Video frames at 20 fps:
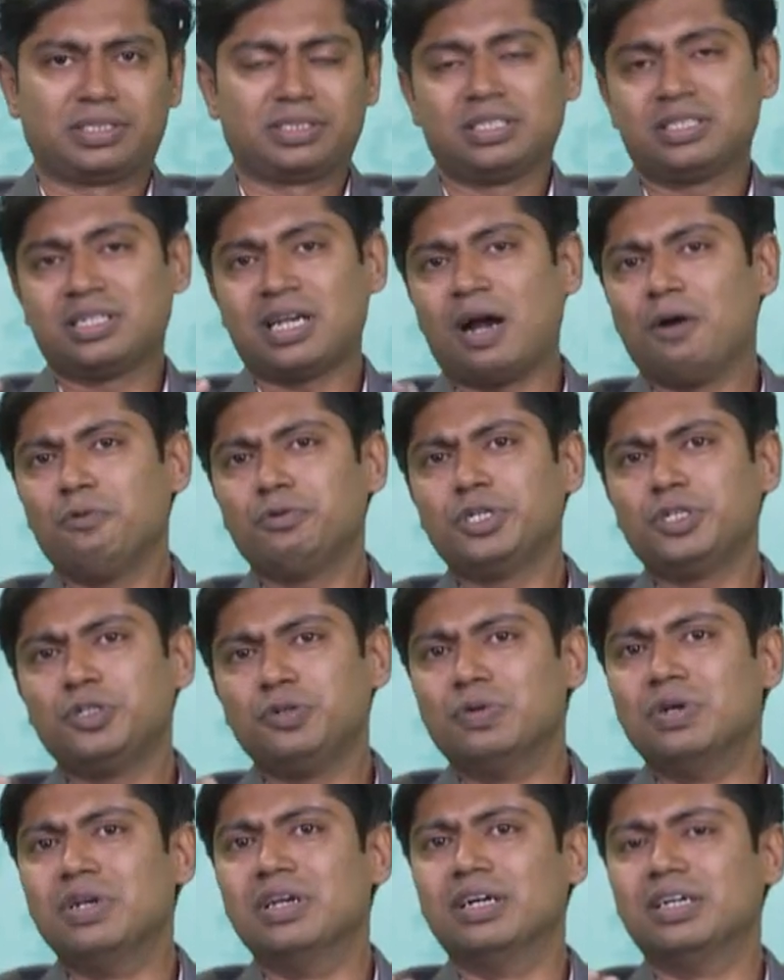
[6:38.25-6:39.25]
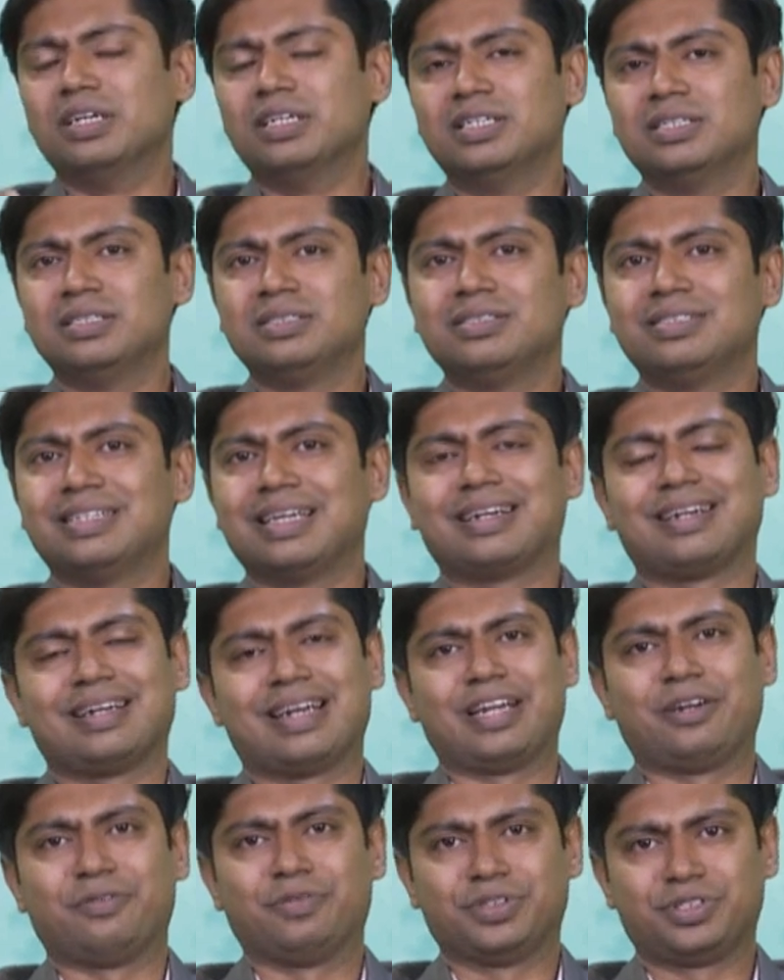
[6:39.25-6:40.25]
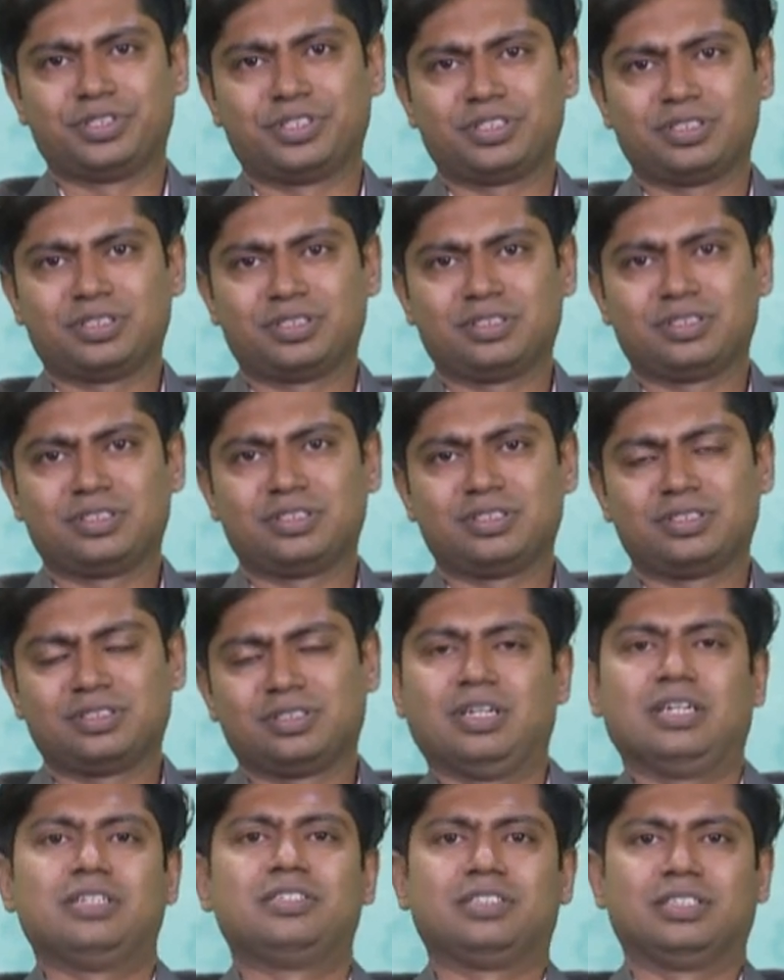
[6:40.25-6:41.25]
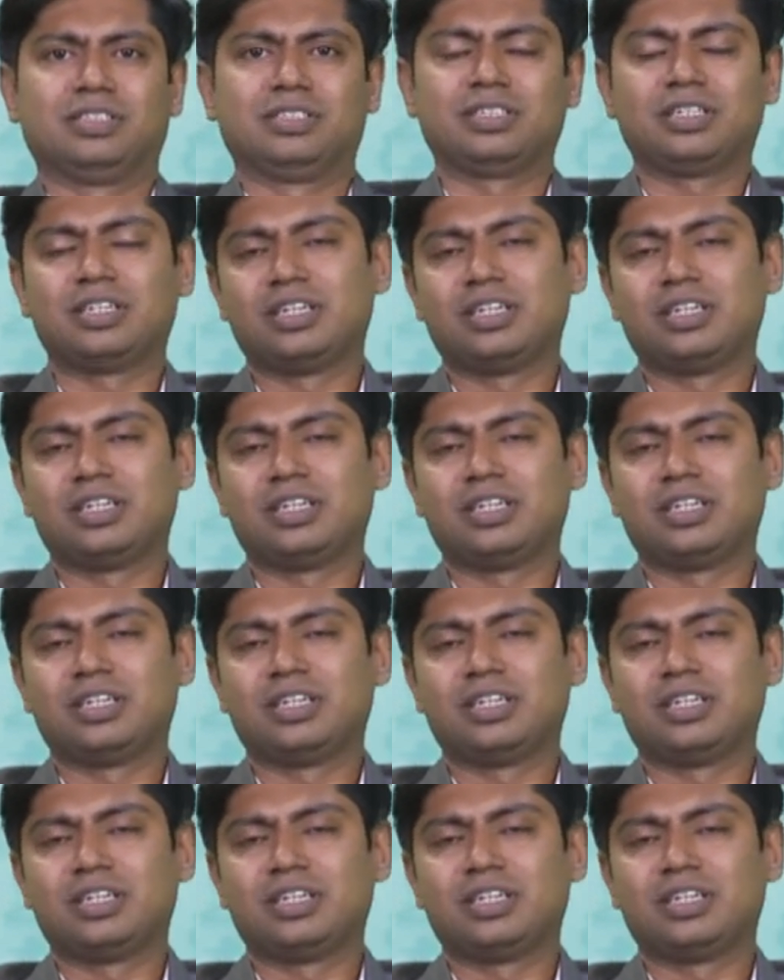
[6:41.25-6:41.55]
that how did you learn that language? That's it.